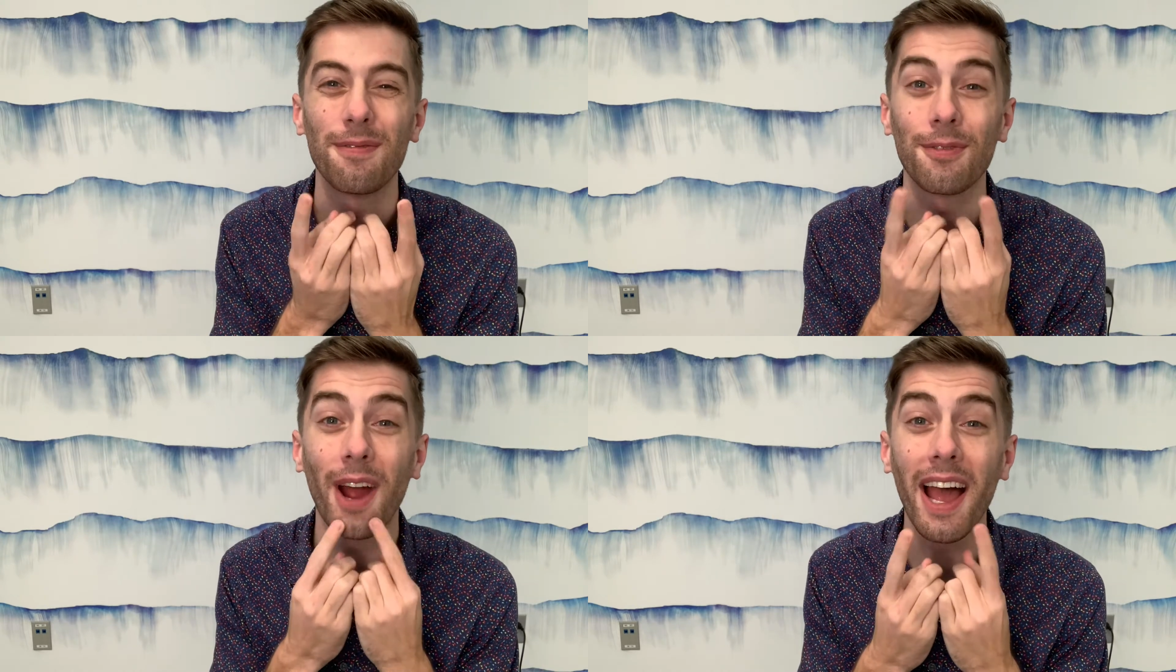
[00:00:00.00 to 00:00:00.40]

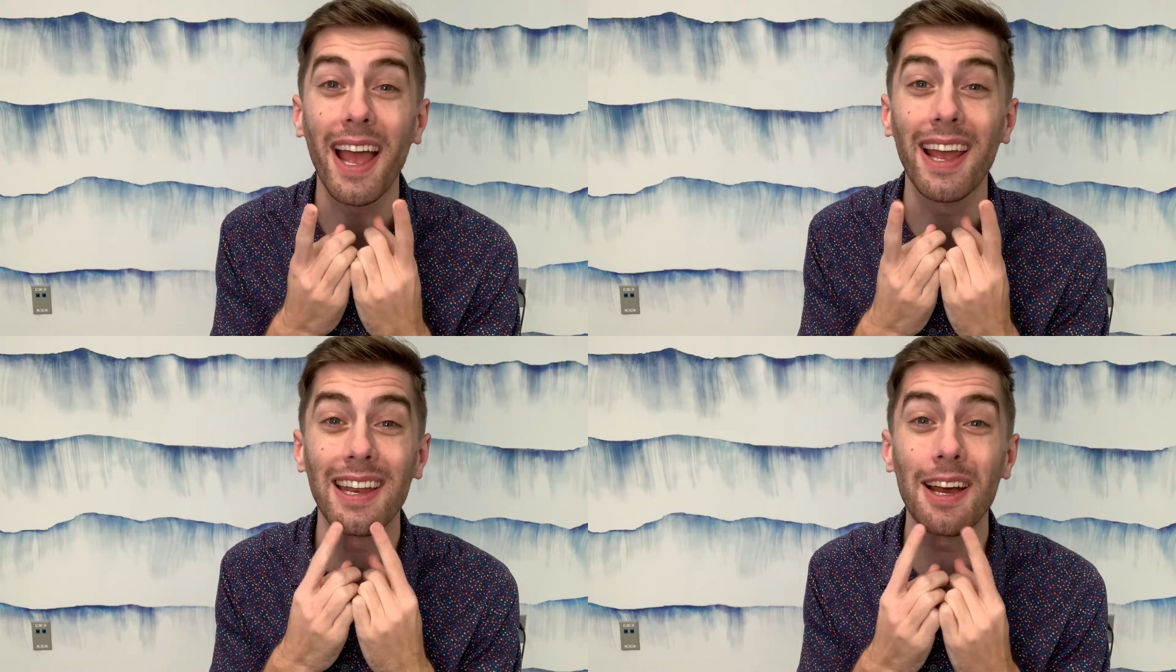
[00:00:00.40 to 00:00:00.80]

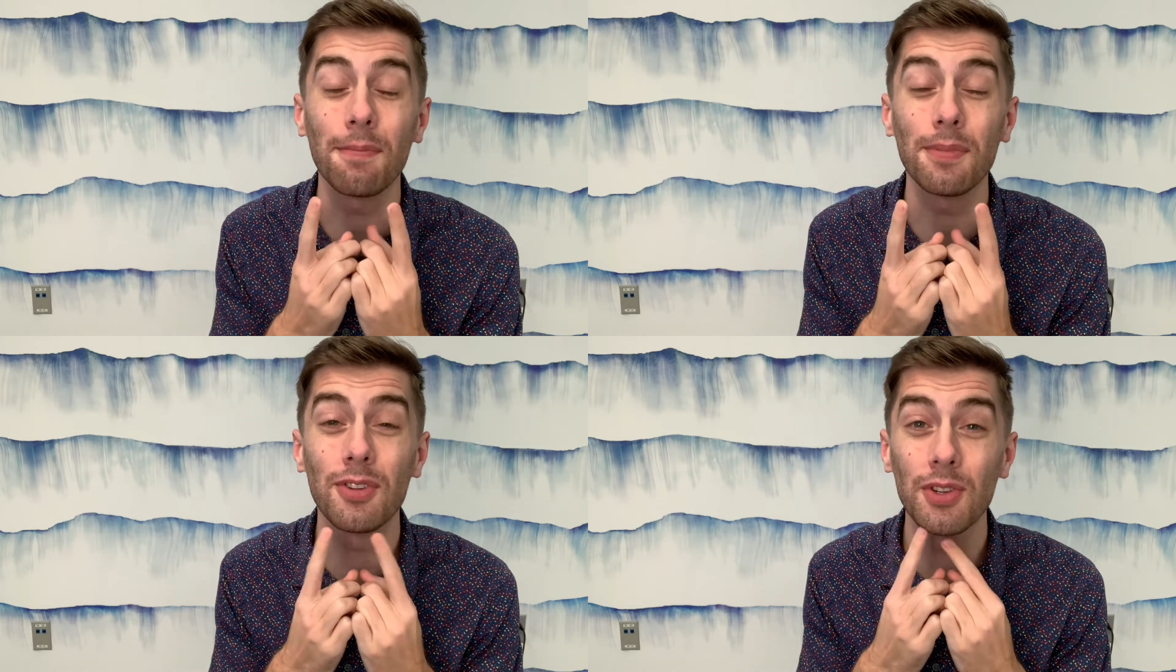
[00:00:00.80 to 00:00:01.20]
right
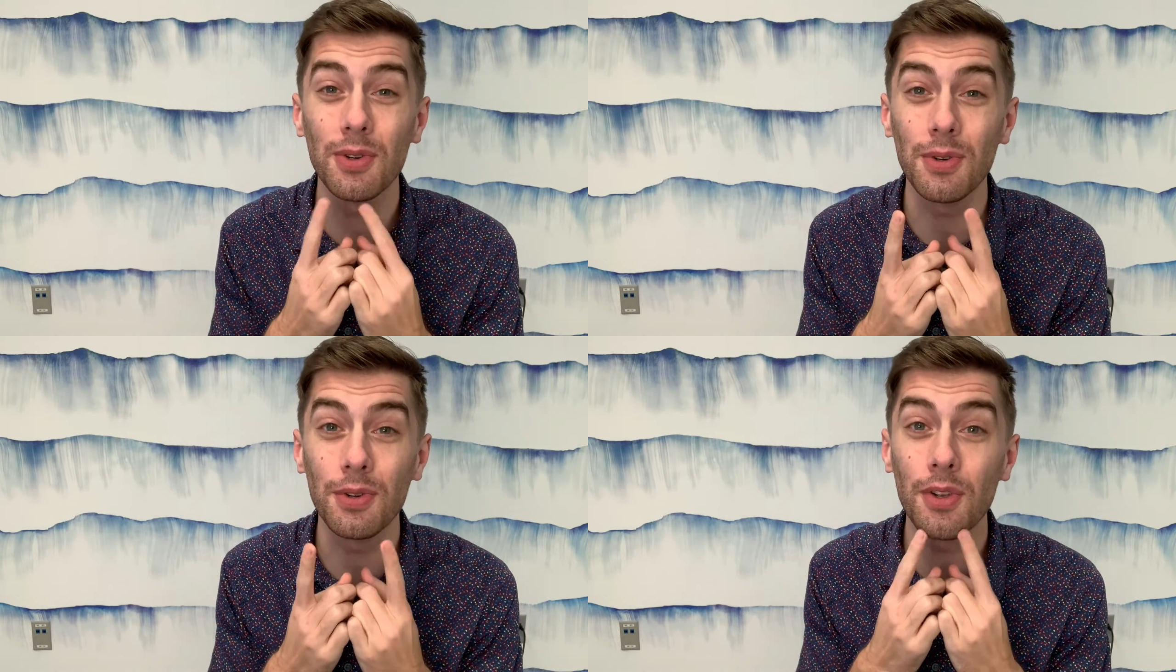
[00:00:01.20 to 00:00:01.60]
up
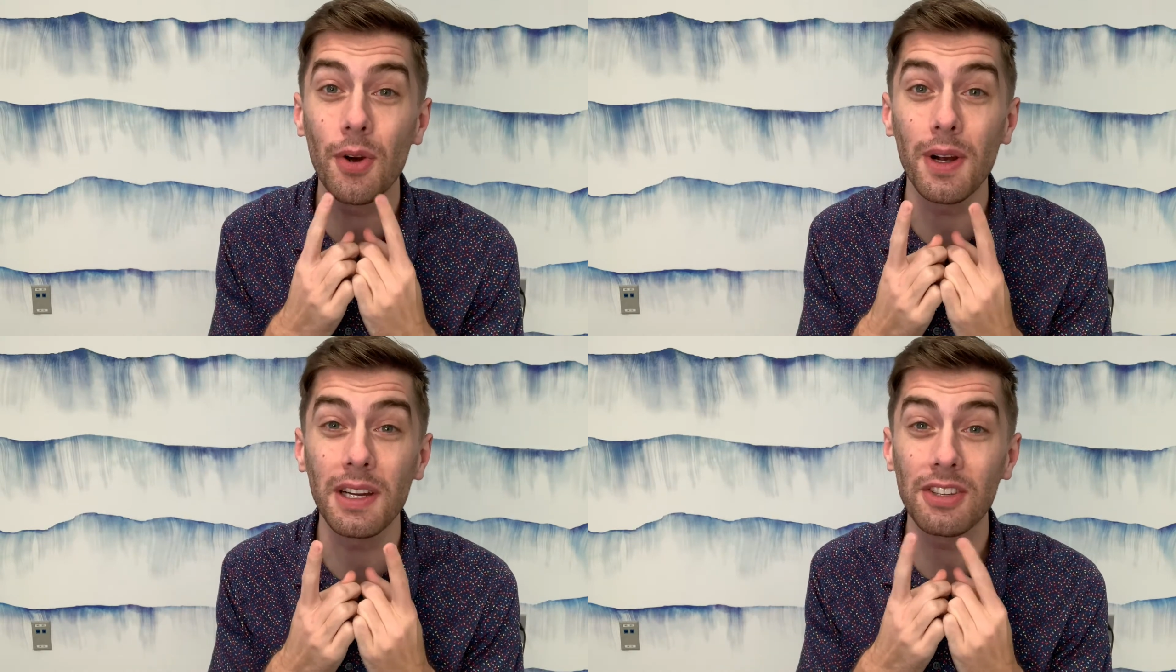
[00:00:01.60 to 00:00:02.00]
to
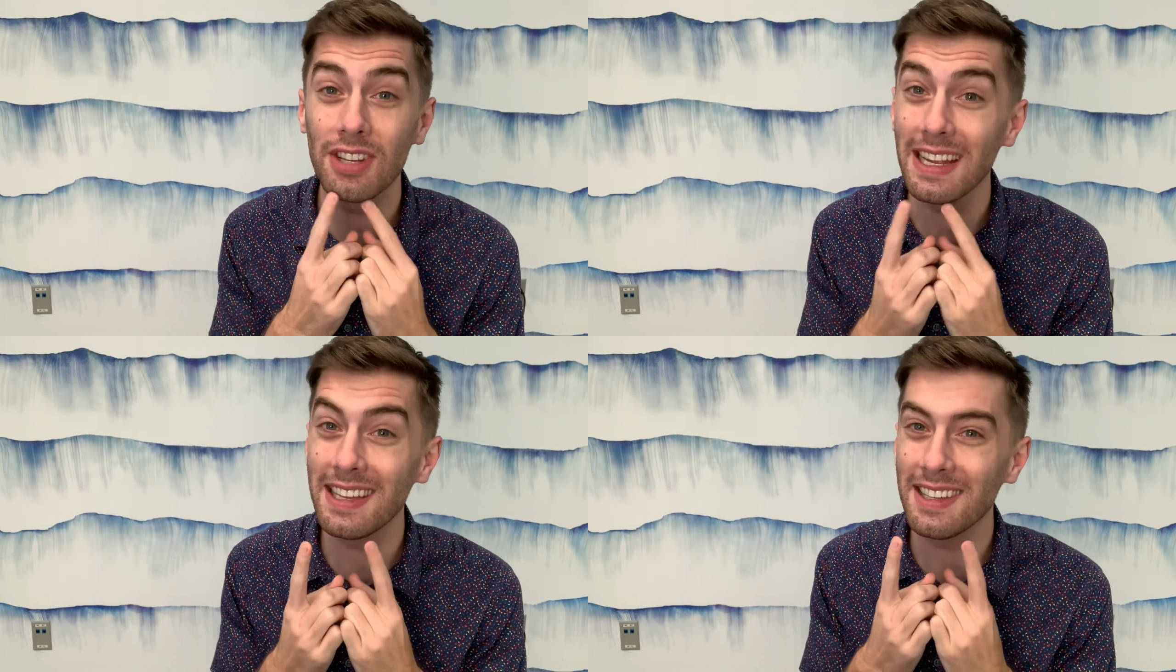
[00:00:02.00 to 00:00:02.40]
your
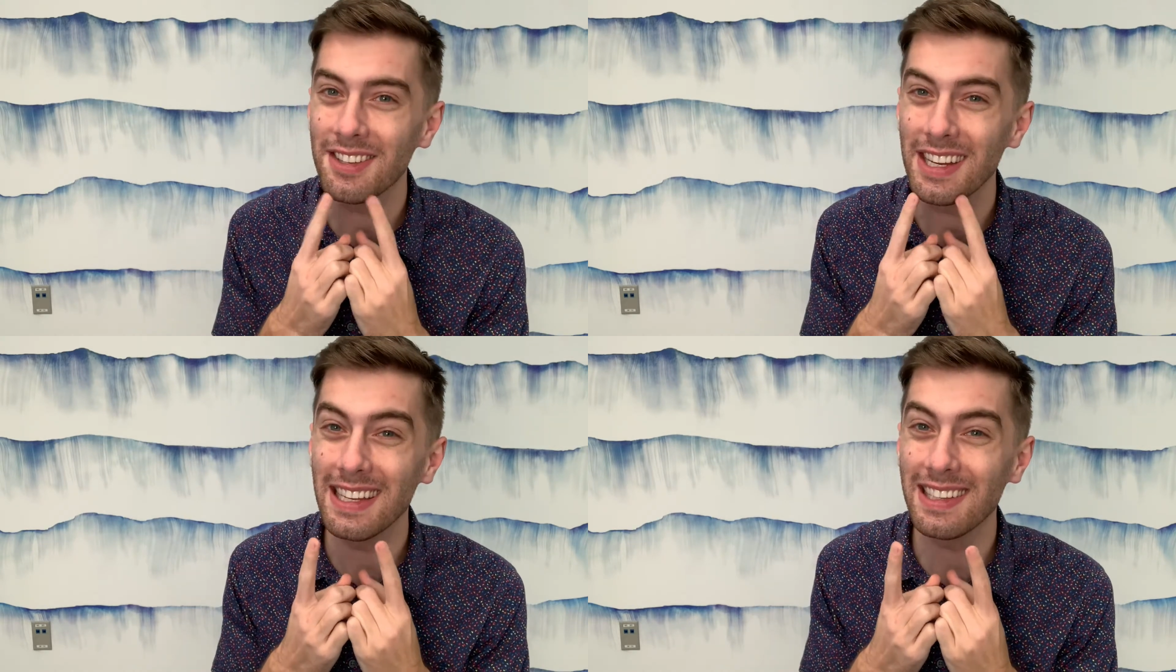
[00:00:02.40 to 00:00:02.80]
chin,
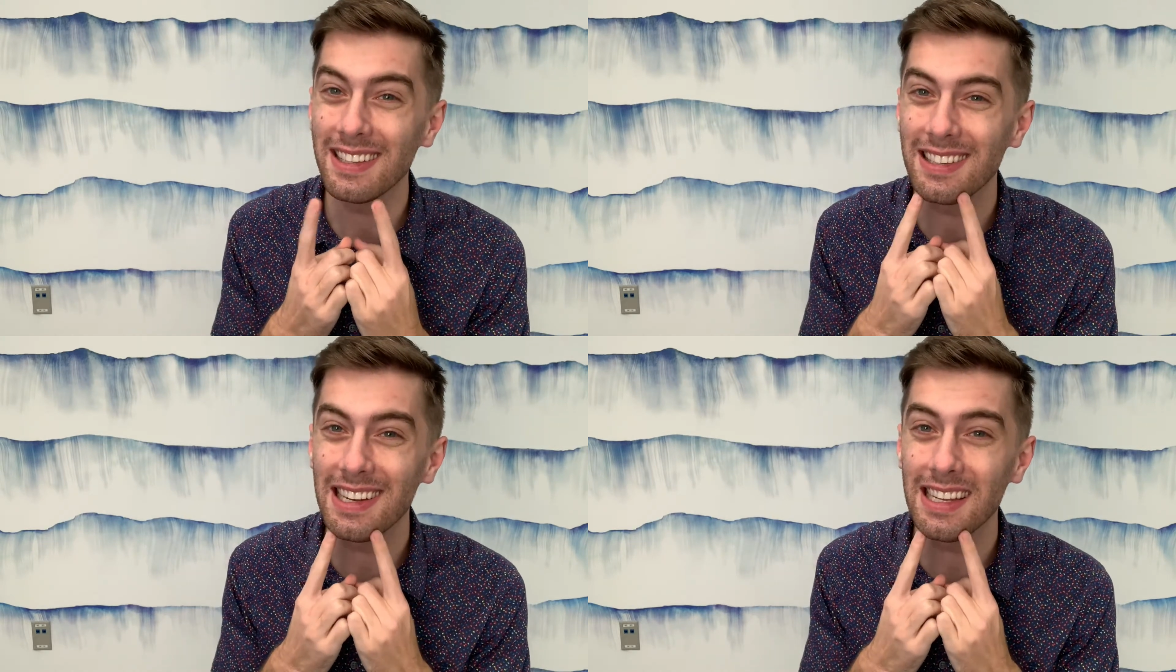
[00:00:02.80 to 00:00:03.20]
chin,
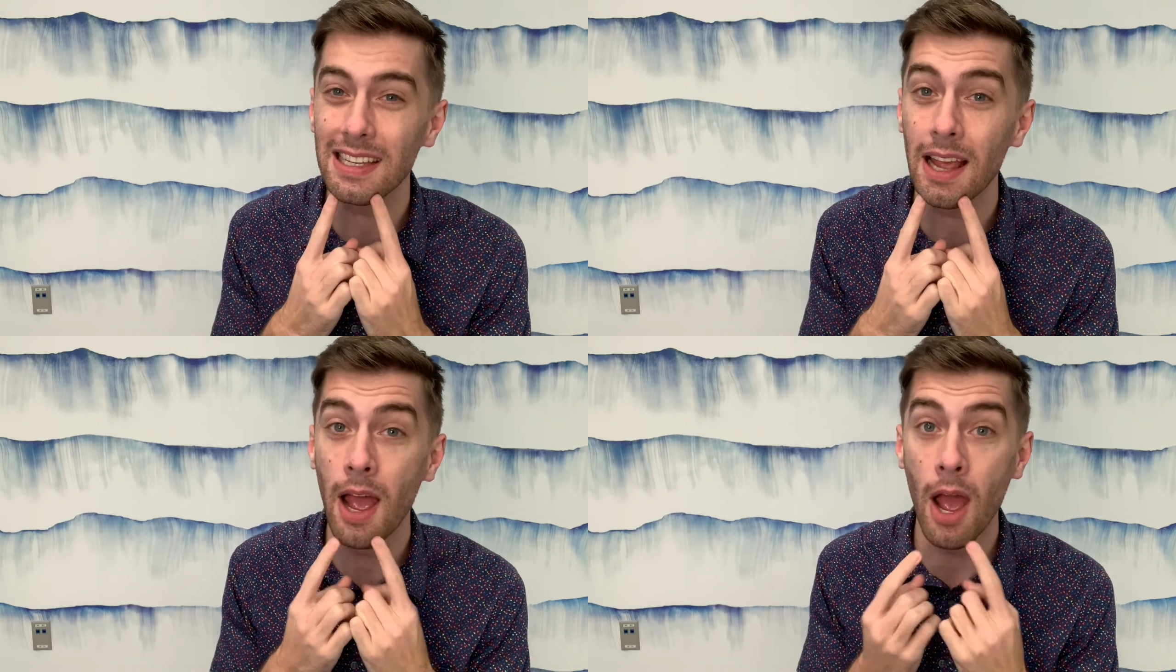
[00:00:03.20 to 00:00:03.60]
chin.